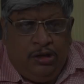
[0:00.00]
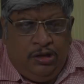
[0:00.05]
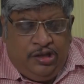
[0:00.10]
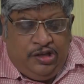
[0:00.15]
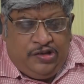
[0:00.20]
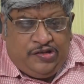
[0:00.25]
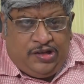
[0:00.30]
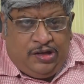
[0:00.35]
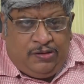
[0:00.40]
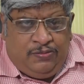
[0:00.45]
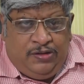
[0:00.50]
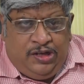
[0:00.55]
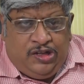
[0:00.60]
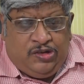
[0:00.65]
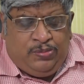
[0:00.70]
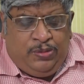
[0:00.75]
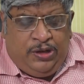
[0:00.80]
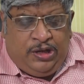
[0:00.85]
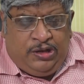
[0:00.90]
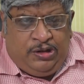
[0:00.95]
The
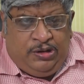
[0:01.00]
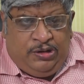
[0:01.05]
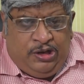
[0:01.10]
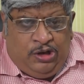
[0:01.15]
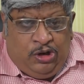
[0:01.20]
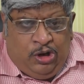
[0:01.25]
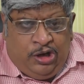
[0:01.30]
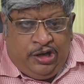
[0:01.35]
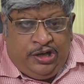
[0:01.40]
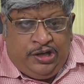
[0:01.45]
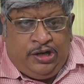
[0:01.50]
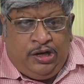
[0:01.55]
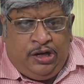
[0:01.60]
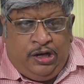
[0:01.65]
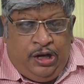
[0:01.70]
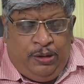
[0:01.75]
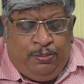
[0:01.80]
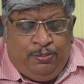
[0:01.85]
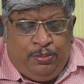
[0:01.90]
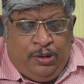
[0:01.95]
surveys by Deloitte
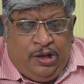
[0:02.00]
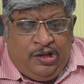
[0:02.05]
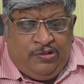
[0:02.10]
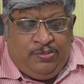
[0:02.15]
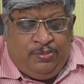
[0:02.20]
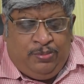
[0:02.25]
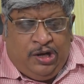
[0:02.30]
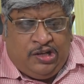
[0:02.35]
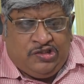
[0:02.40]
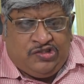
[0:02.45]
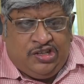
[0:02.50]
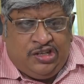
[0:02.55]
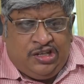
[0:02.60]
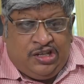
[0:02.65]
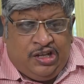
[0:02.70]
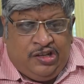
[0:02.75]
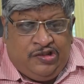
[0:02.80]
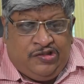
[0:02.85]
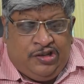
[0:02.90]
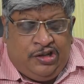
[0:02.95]
and Boston
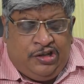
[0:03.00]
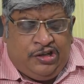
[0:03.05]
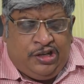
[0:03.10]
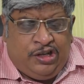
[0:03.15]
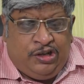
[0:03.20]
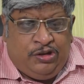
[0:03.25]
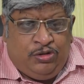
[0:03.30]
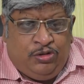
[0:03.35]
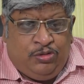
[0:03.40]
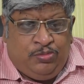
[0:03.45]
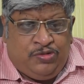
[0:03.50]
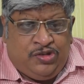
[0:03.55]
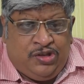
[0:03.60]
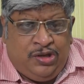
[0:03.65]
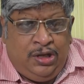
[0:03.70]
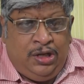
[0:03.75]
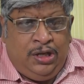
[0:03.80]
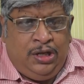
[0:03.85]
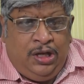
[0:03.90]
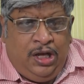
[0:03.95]
Consulting Groups
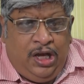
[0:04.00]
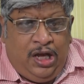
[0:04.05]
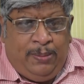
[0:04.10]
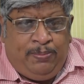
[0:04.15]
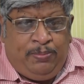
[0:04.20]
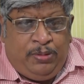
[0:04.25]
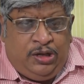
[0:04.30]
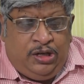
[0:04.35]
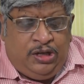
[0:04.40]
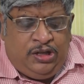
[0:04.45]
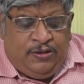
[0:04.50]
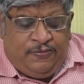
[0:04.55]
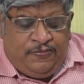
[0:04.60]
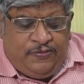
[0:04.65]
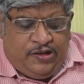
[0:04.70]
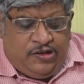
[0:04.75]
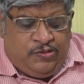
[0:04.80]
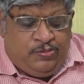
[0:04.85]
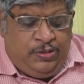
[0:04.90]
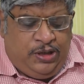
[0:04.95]
happened in the
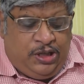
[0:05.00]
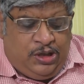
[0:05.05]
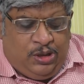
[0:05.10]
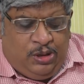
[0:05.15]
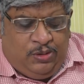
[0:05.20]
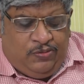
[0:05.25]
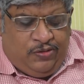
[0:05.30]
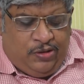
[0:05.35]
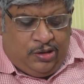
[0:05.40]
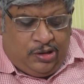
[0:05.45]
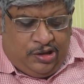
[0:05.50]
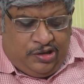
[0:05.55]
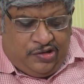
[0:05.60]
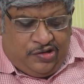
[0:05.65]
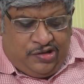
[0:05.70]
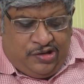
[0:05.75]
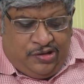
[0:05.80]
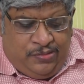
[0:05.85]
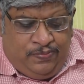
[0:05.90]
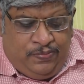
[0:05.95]
first week of
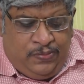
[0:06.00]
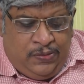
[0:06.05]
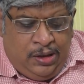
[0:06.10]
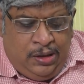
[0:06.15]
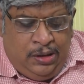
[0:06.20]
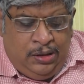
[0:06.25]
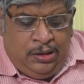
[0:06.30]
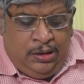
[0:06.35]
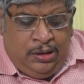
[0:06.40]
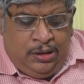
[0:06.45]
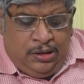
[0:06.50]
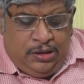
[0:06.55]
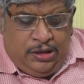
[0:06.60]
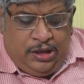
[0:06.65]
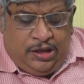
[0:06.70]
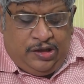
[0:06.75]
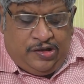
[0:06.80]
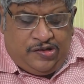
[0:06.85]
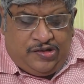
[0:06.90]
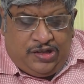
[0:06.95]
August.
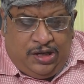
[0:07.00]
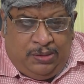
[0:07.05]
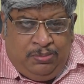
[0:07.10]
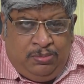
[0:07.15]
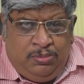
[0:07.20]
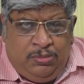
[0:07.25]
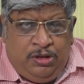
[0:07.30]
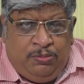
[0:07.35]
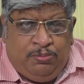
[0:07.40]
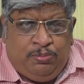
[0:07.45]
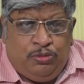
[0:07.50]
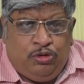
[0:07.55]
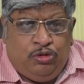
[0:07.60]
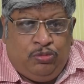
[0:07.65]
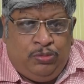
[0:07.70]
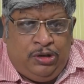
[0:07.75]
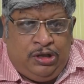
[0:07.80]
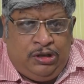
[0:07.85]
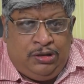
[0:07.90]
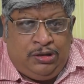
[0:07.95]
There is some
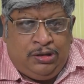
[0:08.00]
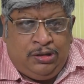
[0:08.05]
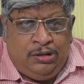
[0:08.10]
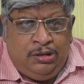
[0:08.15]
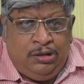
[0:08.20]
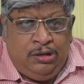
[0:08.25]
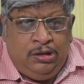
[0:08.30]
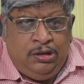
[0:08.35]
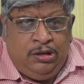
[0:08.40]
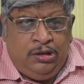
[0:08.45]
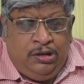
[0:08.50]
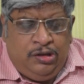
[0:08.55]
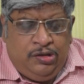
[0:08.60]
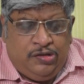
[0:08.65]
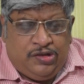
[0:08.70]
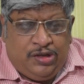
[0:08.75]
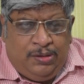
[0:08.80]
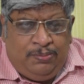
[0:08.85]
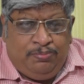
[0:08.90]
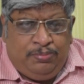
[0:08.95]
improvement.
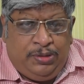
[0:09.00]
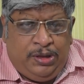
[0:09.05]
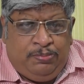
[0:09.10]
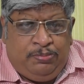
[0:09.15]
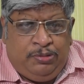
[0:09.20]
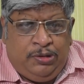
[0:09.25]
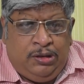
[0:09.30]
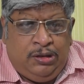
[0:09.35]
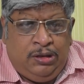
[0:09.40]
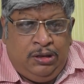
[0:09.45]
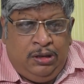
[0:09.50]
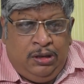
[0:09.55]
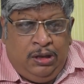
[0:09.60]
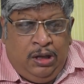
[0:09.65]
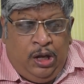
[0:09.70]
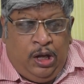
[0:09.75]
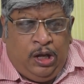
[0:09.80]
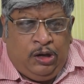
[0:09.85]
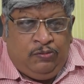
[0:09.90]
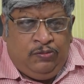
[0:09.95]
Some people
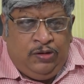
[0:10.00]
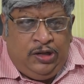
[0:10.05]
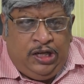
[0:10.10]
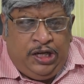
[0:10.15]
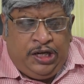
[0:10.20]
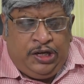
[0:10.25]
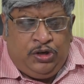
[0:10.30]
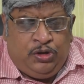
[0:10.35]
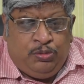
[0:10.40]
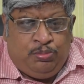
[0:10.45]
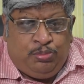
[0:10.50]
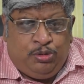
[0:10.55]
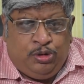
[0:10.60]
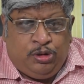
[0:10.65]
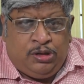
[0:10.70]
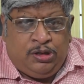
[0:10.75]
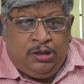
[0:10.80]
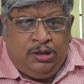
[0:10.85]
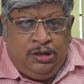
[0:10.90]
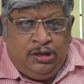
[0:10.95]
are willing to
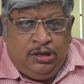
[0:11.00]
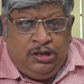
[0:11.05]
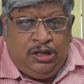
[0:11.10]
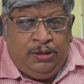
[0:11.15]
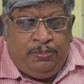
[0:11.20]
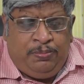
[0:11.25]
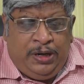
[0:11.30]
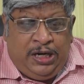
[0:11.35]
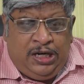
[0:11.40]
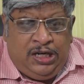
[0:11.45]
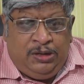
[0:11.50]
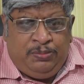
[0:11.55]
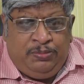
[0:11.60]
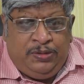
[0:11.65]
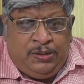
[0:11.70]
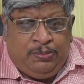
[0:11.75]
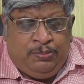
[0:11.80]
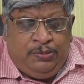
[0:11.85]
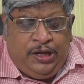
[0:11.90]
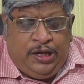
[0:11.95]
put the
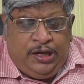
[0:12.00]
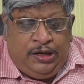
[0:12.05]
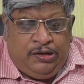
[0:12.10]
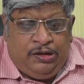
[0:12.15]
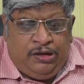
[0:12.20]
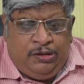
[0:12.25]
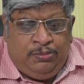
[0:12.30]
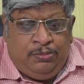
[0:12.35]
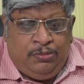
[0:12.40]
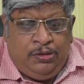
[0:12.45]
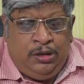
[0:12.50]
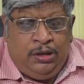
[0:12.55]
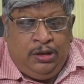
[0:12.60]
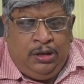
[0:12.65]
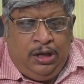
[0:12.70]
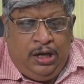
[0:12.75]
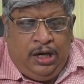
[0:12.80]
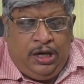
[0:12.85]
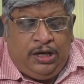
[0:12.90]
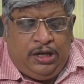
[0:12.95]
pandemic behind them
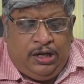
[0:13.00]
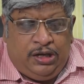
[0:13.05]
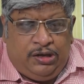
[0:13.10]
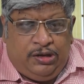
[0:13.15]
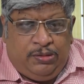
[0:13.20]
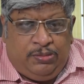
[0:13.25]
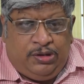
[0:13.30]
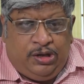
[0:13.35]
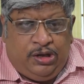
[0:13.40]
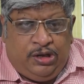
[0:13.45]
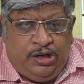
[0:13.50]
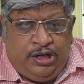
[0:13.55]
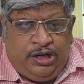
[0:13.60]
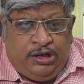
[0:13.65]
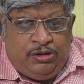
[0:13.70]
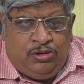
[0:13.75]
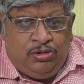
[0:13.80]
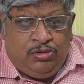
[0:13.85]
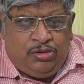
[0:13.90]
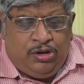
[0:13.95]
and are
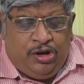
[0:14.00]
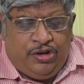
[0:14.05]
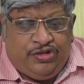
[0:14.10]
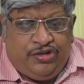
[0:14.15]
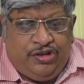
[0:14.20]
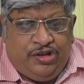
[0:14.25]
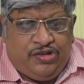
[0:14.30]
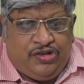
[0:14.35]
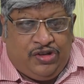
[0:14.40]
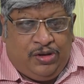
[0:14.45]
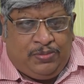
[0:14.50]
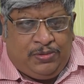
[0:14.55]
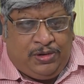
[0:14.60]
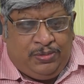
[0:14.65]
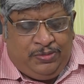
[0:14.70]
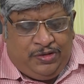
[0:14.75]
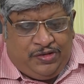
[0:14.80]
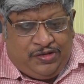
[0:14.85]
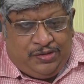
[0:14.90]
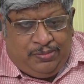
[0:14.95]
returning to cautious
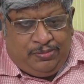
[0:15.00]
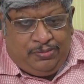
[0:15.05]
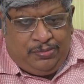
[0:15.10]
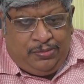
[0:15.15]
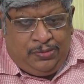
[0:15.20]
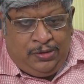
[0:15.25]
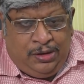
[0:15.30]
optimism.